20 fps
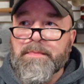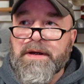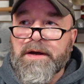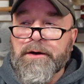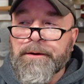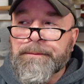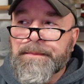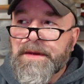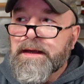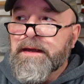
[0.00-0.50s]

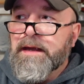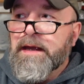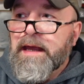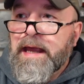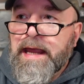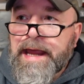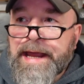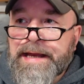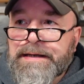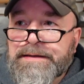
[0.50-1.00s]
better.
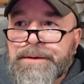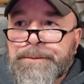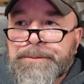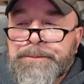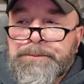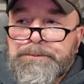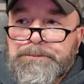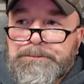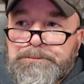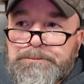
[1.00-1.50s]
And
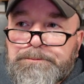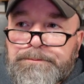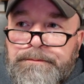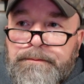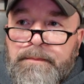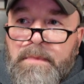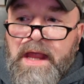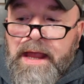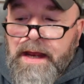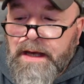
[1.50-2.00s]

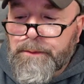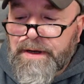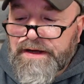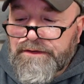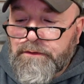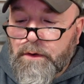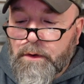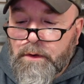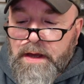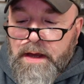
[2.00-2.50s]
anyway,
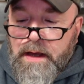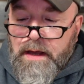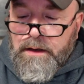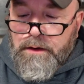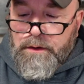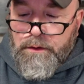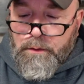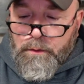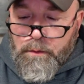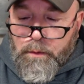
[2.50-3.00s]
so
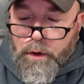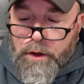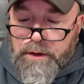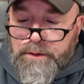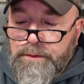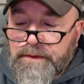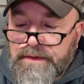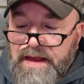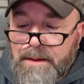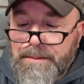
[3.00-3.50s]

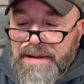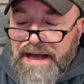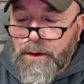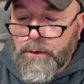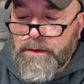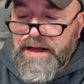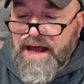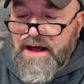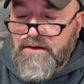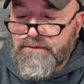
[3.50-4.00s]
working with them, I
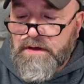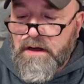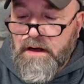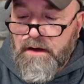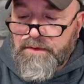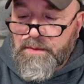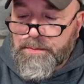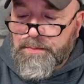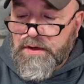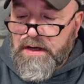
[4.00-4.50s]
don't have
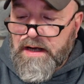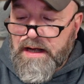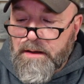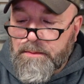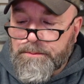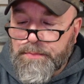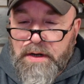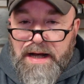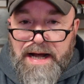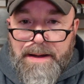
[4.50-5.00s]
all the
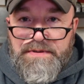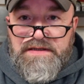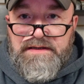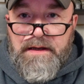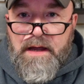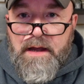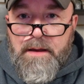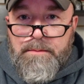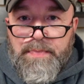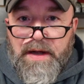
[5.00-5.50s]
props,
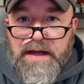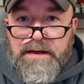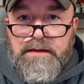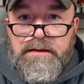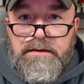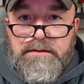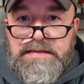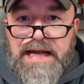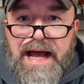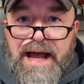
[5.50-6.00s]
but
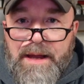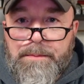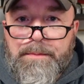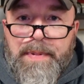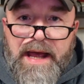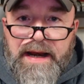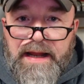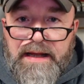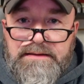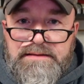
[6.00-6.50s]

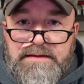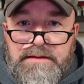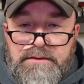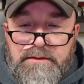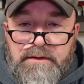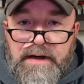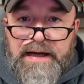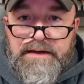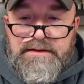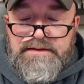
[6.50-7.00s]
diabetics,
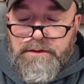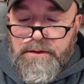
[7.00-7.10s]
right?